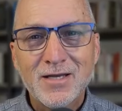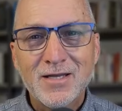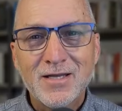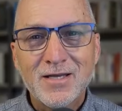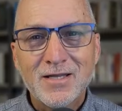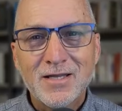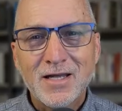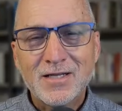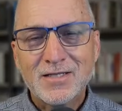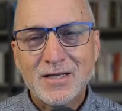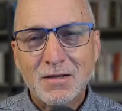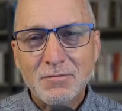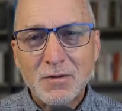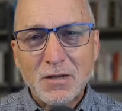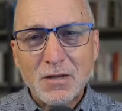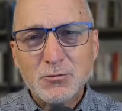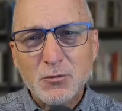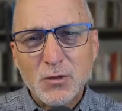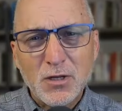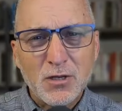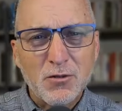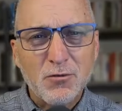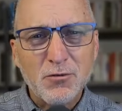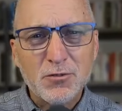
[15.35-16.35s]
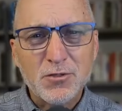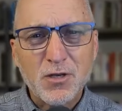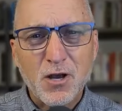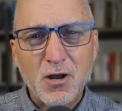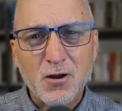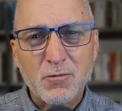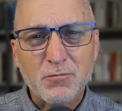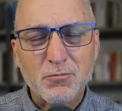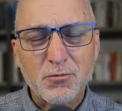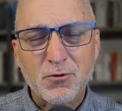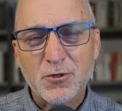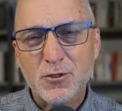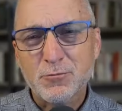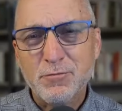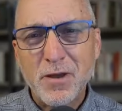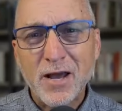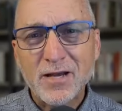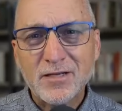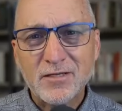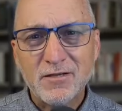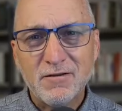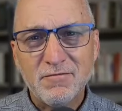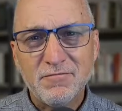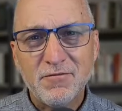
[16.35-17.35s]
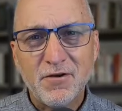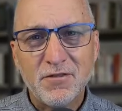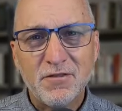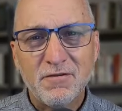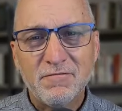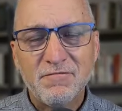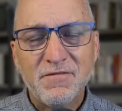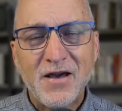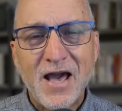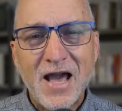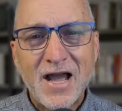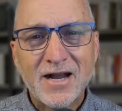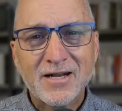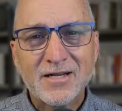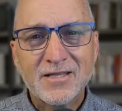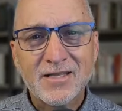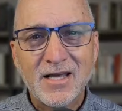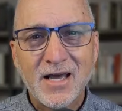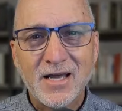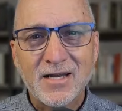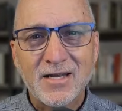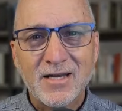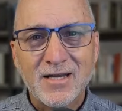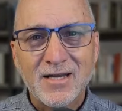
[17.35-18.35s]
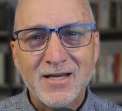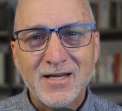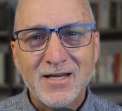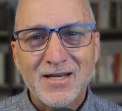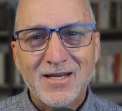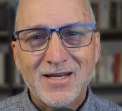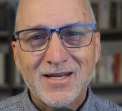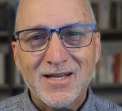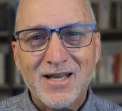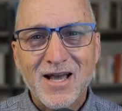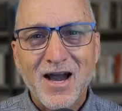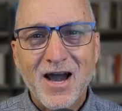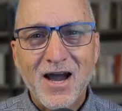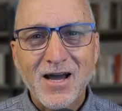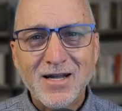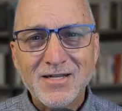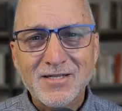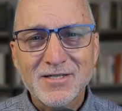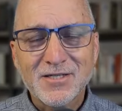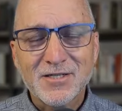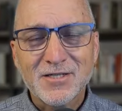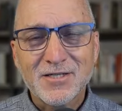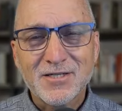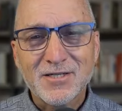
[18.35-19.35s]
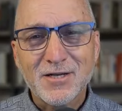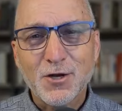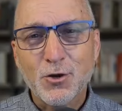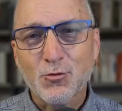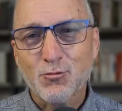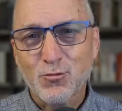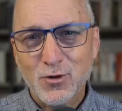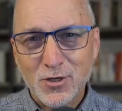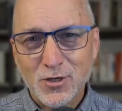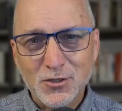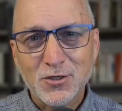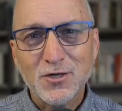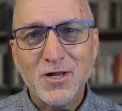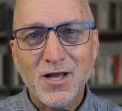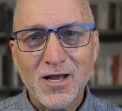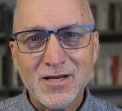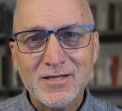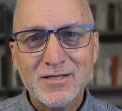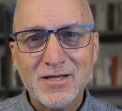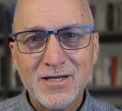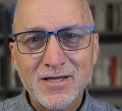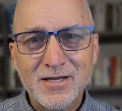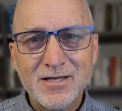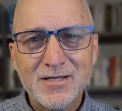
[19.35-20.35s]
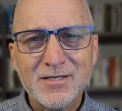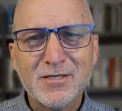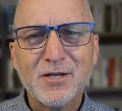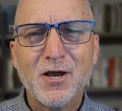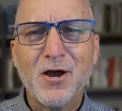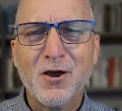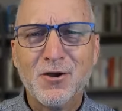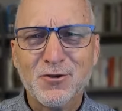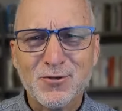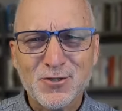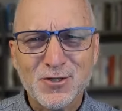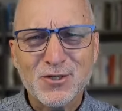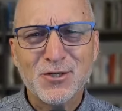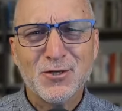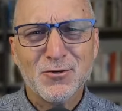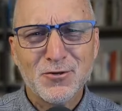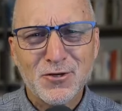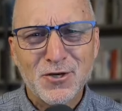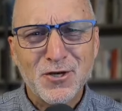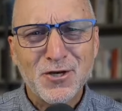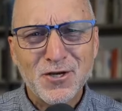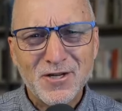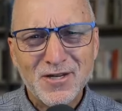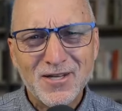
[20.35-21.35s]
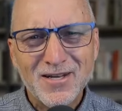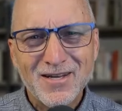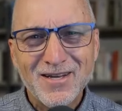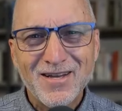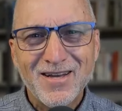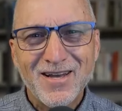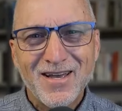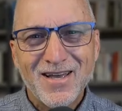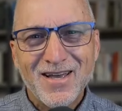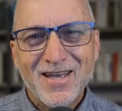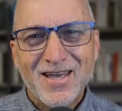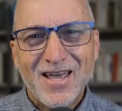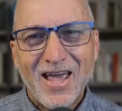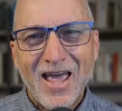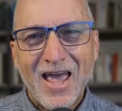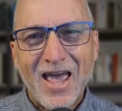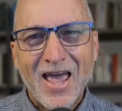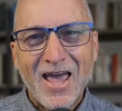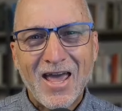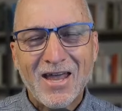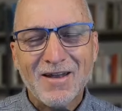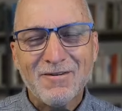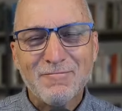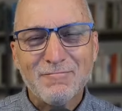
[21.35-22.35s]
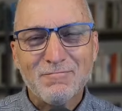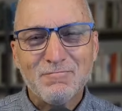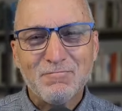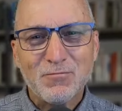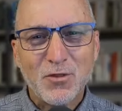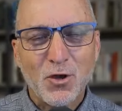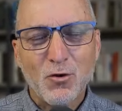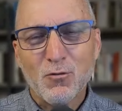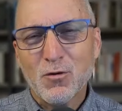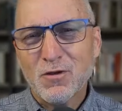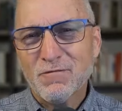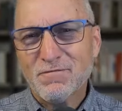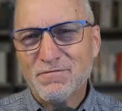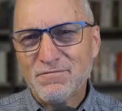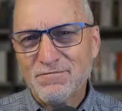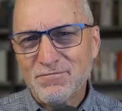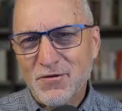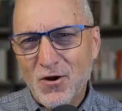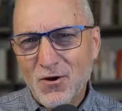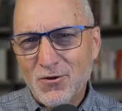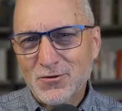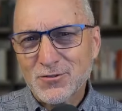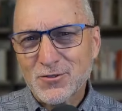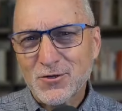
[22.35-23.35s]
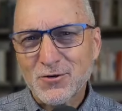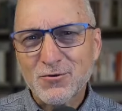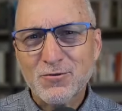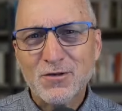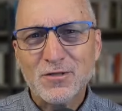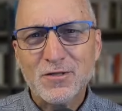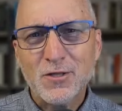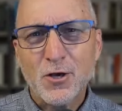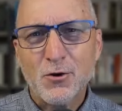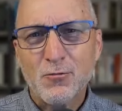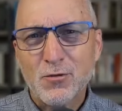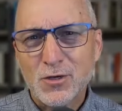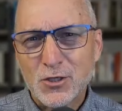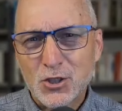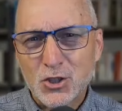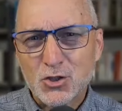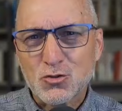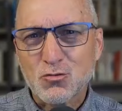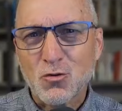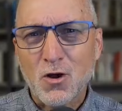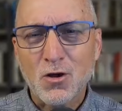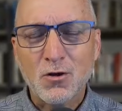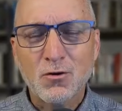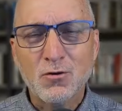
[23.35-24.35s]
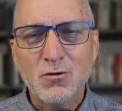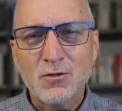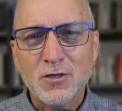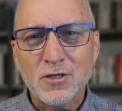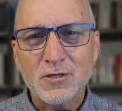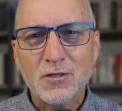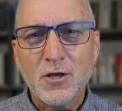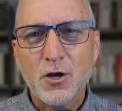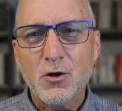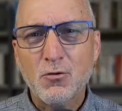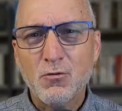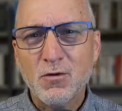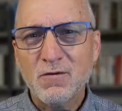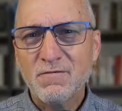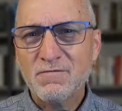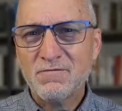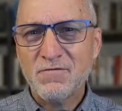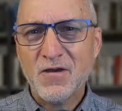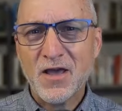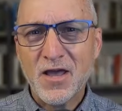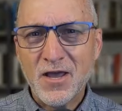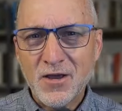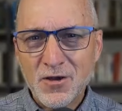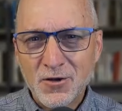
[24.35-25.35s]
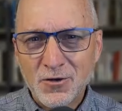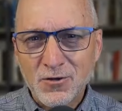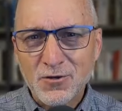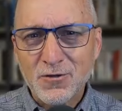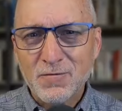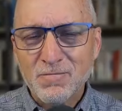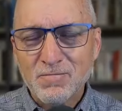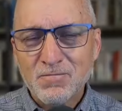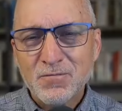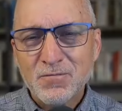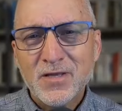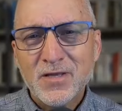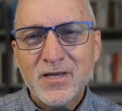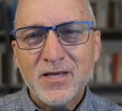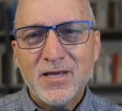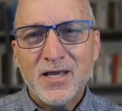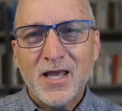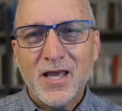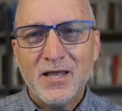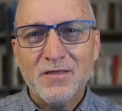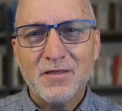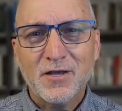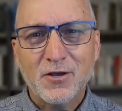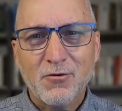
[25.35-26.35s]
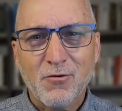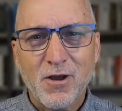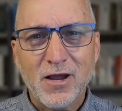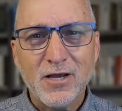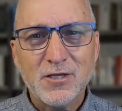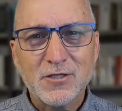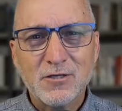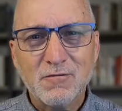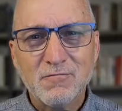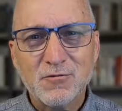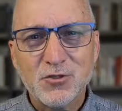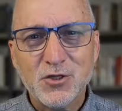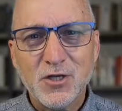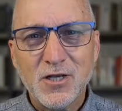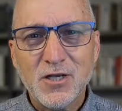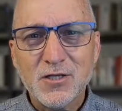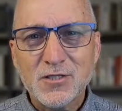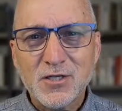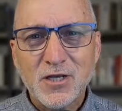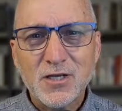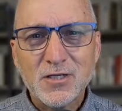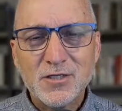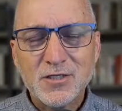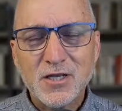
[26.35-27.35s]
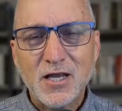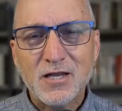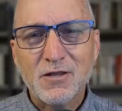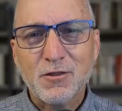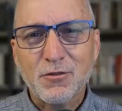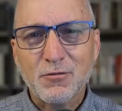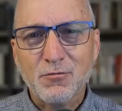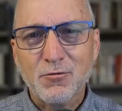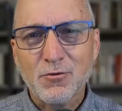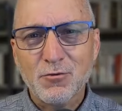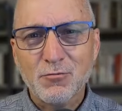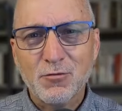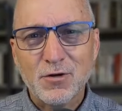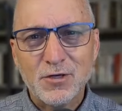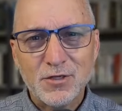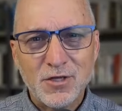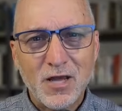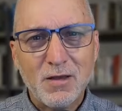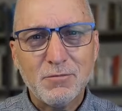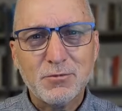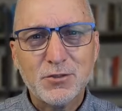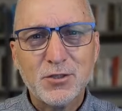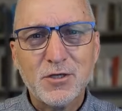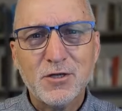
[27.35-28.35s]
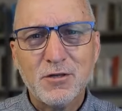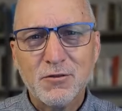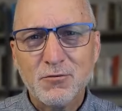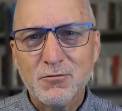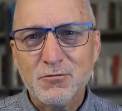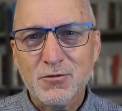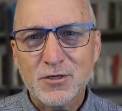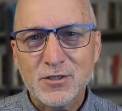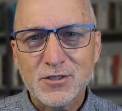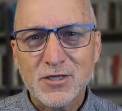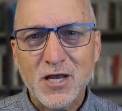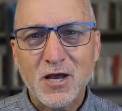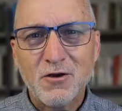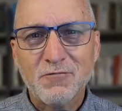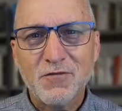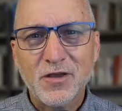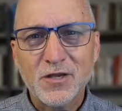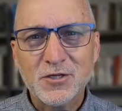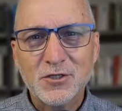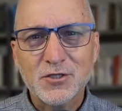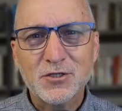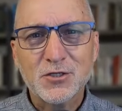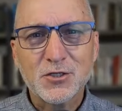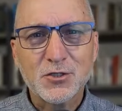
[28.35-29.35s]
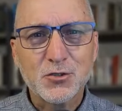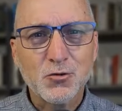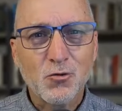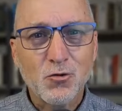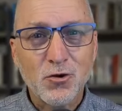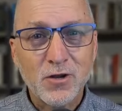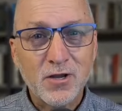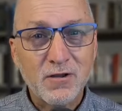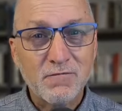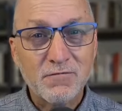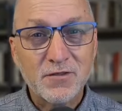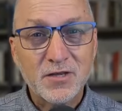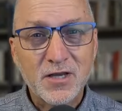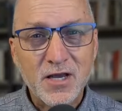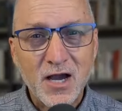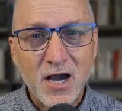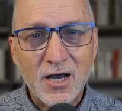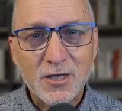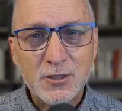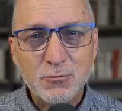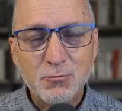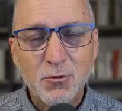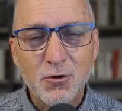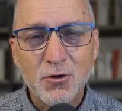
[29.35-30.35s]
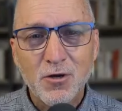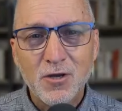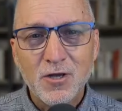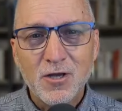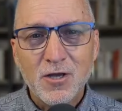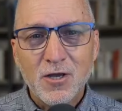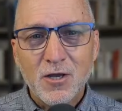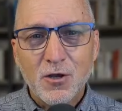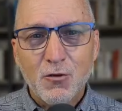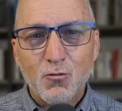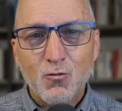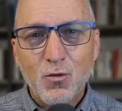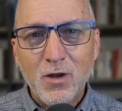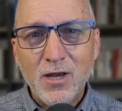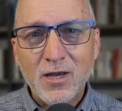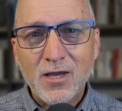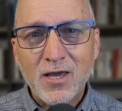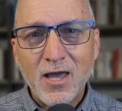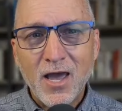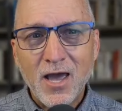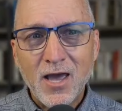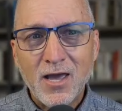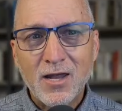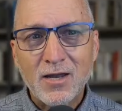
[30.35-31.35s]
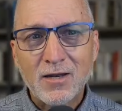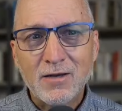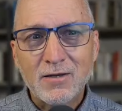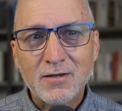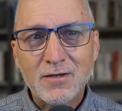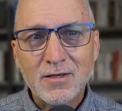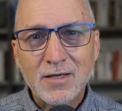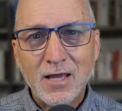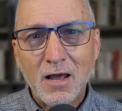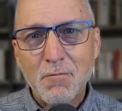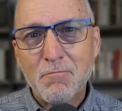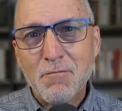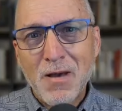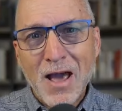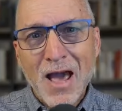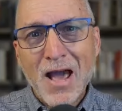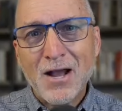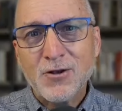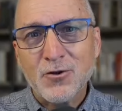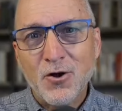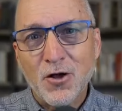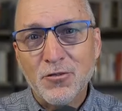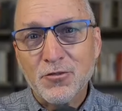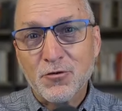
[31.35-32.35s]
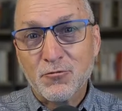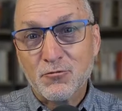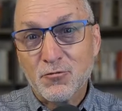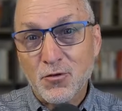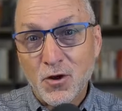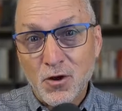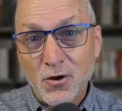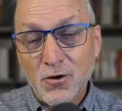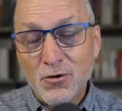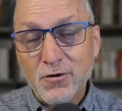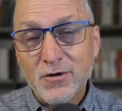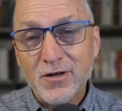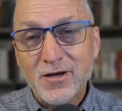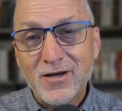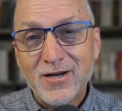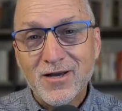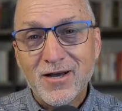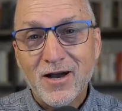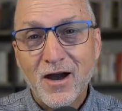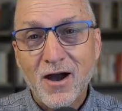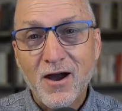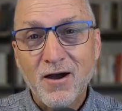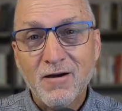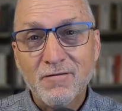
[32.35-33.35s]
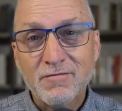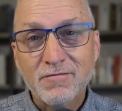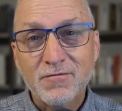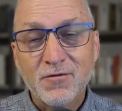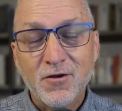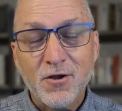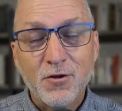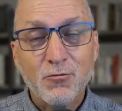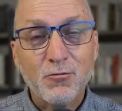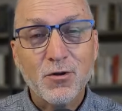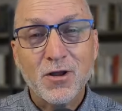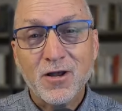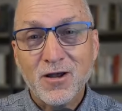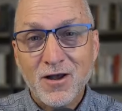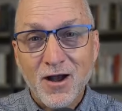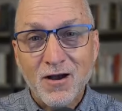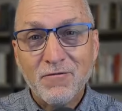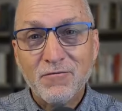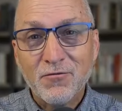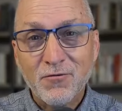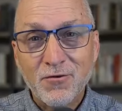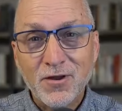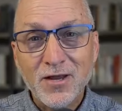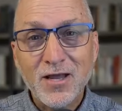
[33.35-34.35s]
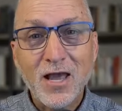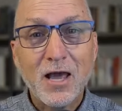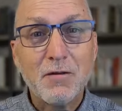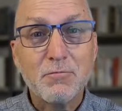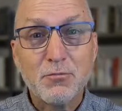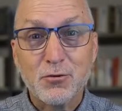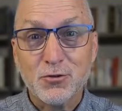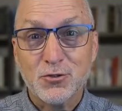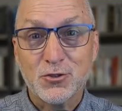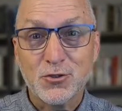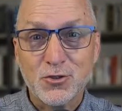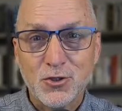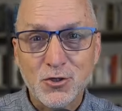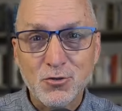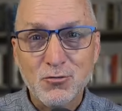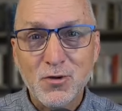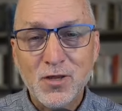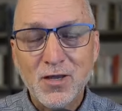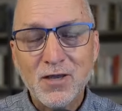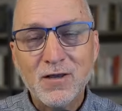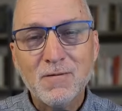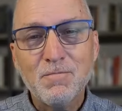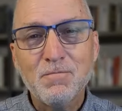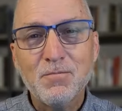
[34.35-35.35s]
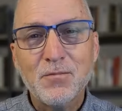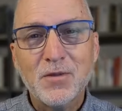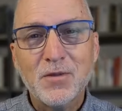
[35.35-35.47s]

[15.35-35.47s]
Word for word: that sometimes we lose our perspective on the fact that God's original ideas are still good. And though we falter and though we struggle and though we fail, in the grace of Jesus and through redemption, through the salvation story of the gospel, we can get back on the road of recovering and pursuing